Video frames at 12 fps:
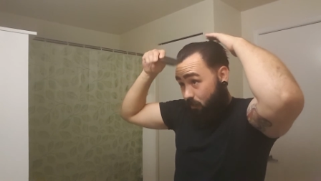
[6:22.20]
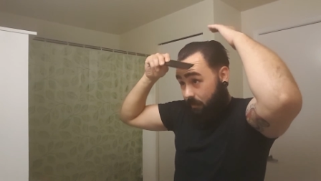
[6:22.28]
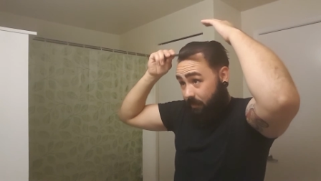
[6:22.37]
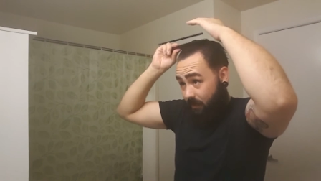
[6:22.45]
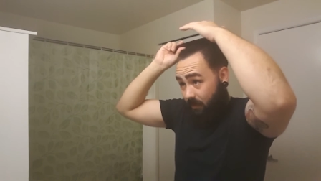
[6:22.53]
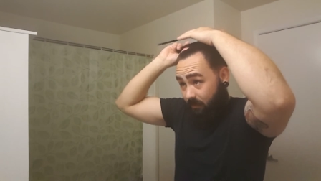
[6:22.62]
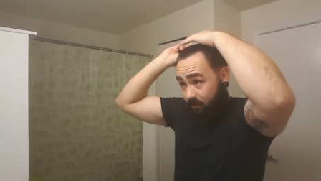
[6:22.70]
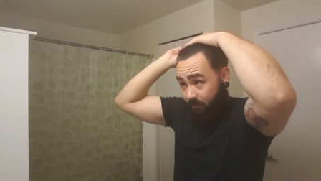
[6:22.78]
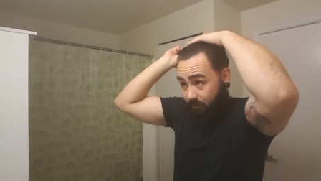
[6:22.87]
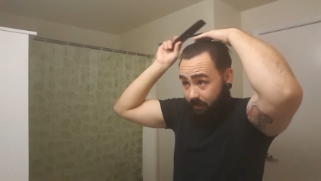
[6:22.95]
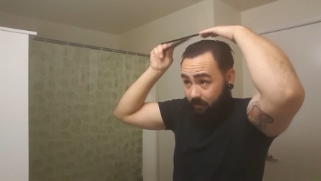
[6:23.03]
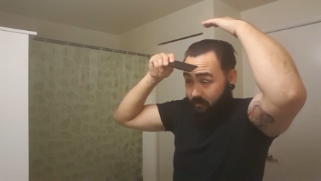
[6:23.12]
gripping onto
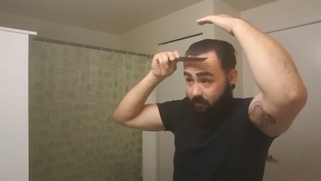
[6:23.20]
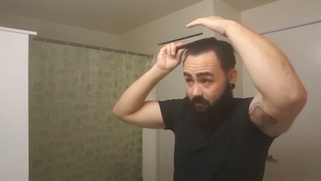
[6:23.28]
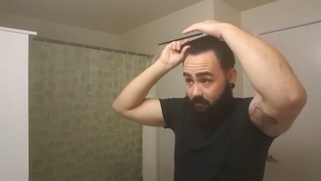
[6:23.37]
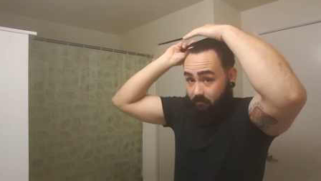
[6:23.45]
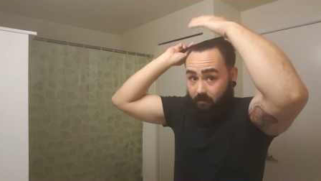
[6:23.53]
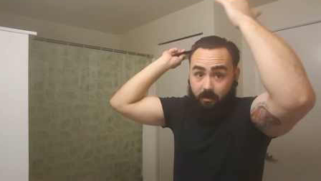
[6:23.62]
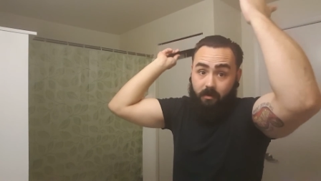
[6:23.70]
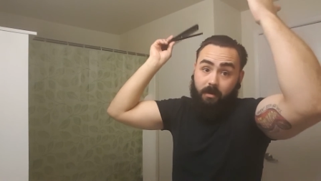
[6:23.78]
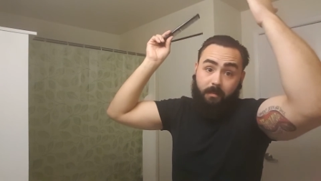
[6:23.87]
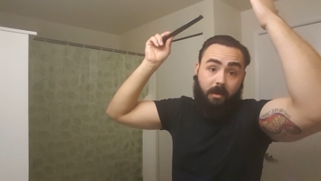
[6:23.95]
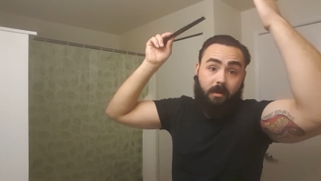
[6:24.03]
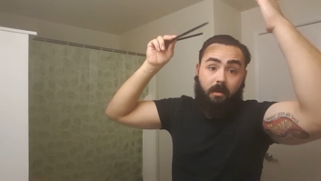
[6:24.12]
it, or
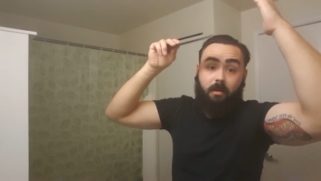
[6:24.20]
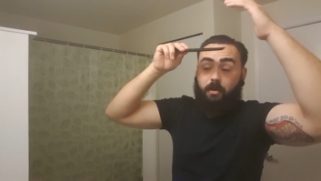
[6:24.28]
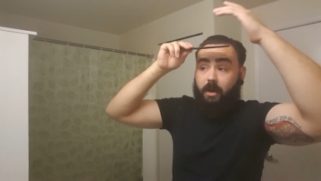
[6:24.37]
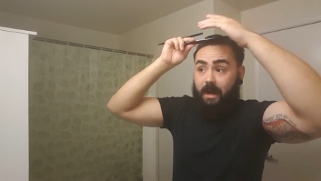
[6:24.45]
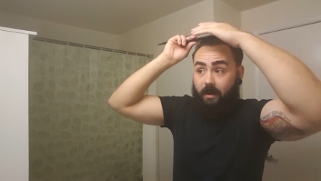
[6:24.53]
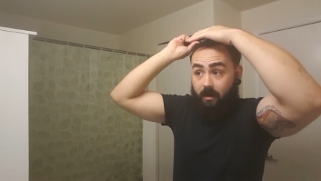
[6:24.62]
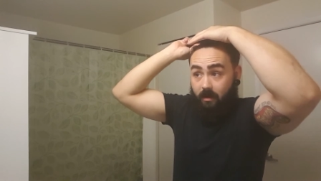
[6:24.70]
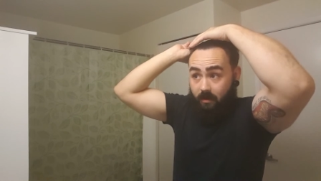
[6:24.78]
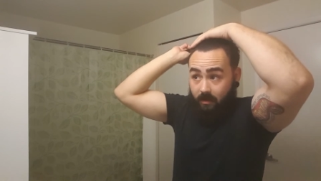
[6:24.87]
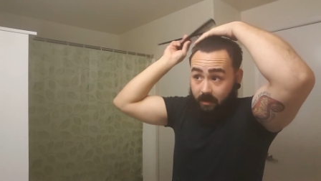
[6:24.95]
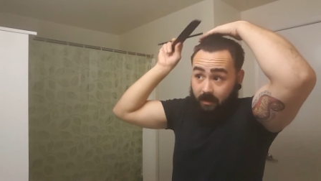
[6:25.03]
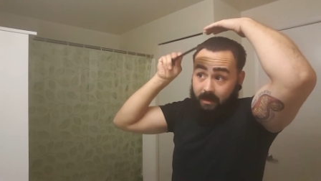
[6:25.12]
gripping onto all your hair.
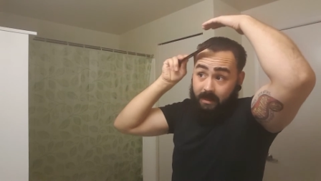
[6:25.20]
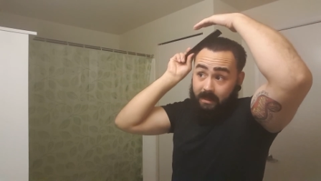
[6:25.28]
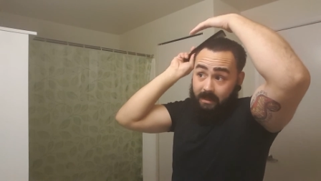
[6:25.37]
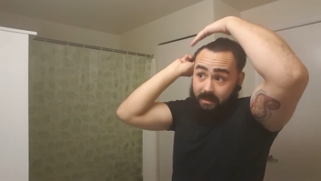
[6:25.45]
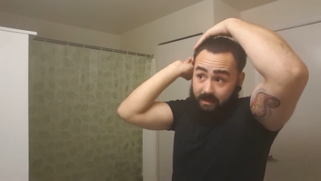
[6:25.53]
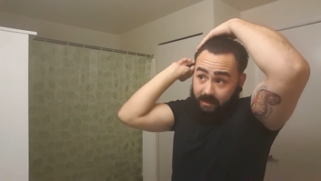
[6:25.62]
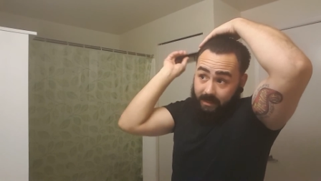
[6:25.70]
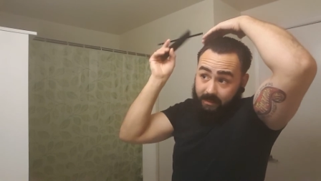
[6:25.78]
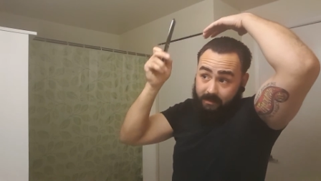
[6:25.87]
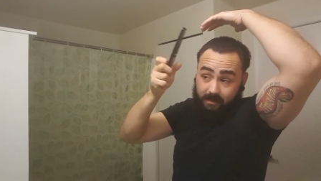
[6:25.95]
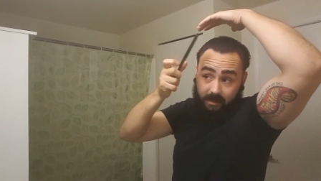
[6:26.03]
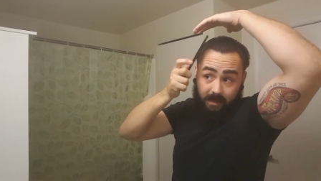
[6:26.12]
It